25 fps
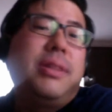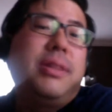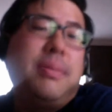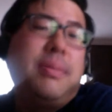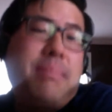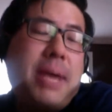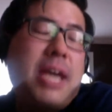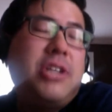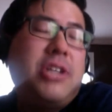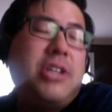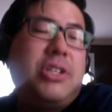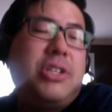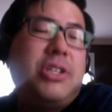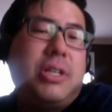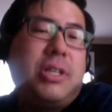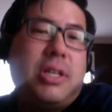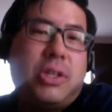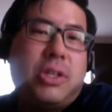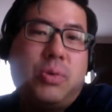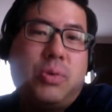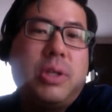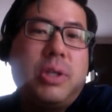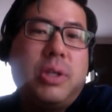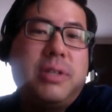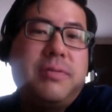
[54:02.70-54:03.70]
patient in
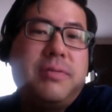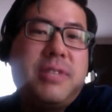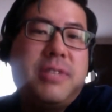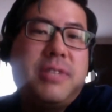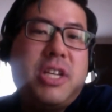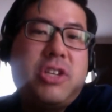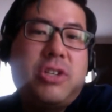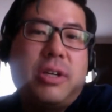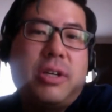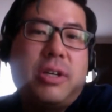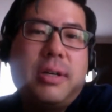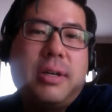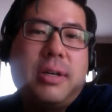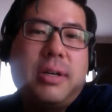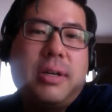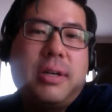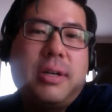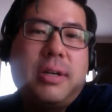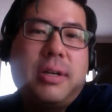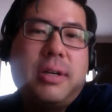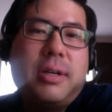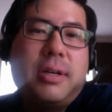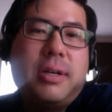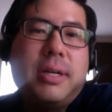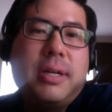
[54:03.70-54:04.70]
the role of teacher.
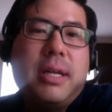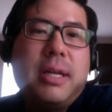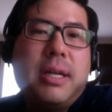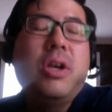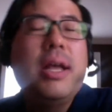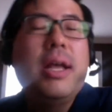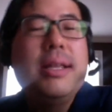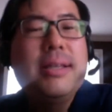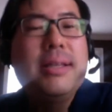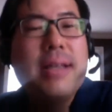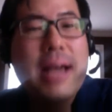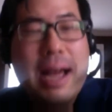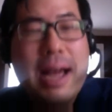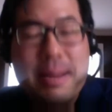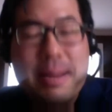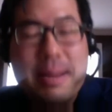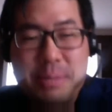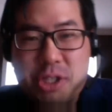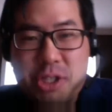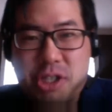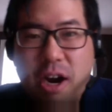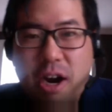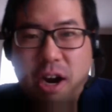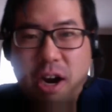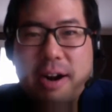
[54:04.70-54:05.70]
I'm
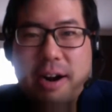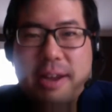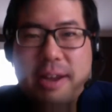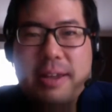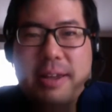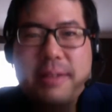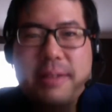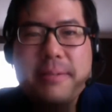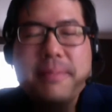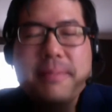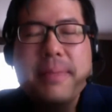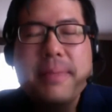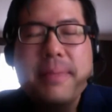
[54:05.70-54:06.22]
sorry.